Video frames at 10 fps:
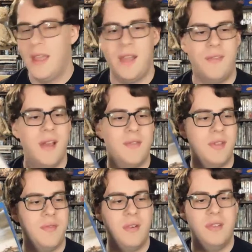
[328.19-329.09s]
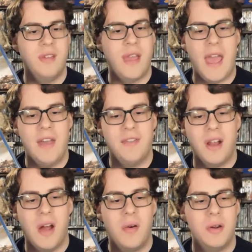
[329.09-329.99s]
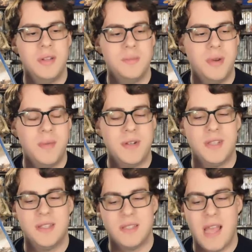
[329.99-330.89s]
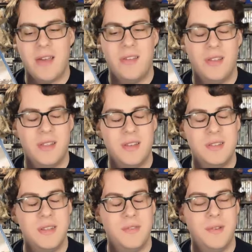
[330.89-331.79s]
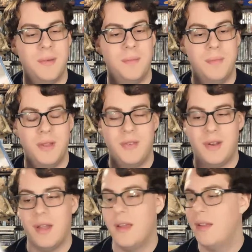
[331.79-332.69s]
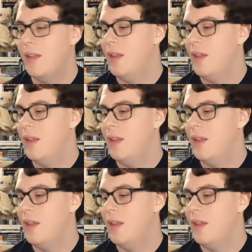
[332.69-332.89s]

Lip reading: in fact, for the first like half an hour, it's pretty much exactly like the Disney film, believe it or not.